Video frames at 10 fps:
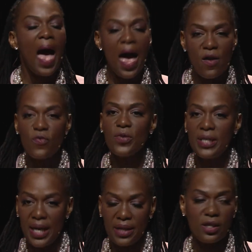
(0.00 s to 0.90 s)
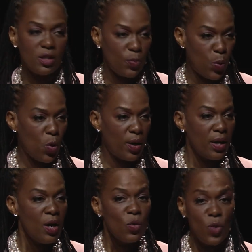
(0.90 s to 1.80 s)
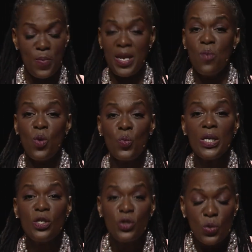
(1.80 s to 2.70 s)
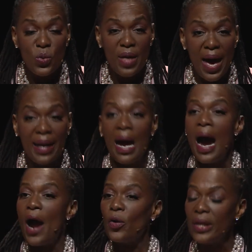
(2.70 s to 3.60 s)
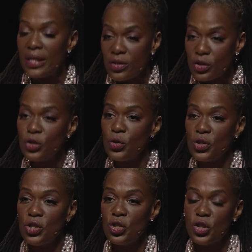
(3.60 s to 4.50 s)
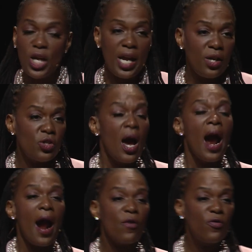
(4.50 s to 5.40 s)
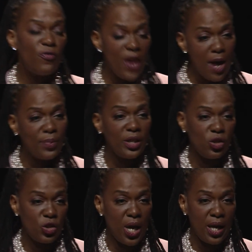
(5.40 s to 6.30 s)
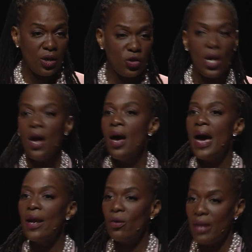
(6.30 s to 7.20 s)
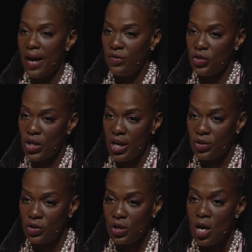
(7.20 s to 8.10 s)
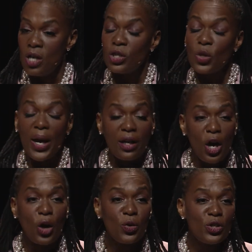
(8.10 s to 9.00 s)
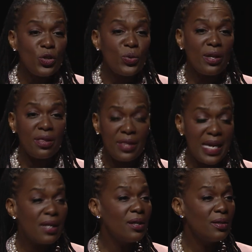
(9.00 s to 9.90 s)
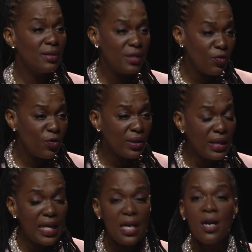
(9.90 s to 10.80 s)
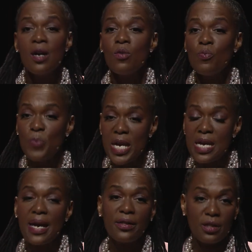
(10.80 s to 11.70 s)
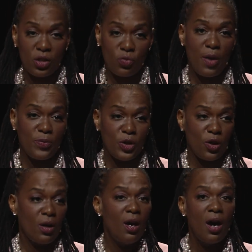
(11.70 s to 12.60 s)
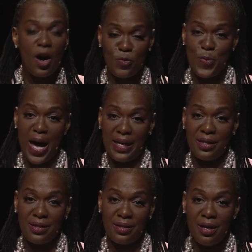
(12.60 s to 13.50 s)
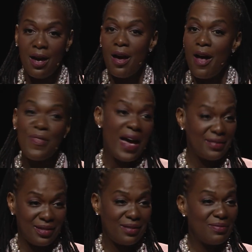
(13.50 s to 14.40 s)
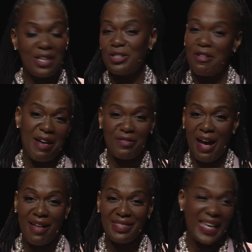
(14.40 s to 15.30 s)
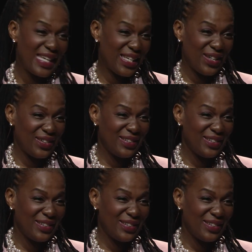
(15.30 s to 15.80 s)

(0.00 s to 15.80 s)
every day to support women. And when we do that, our institutions change, our families change, and our lives change. So I encourage you to think differently, be a disruptor of bias. And that's all I've got. Thank you.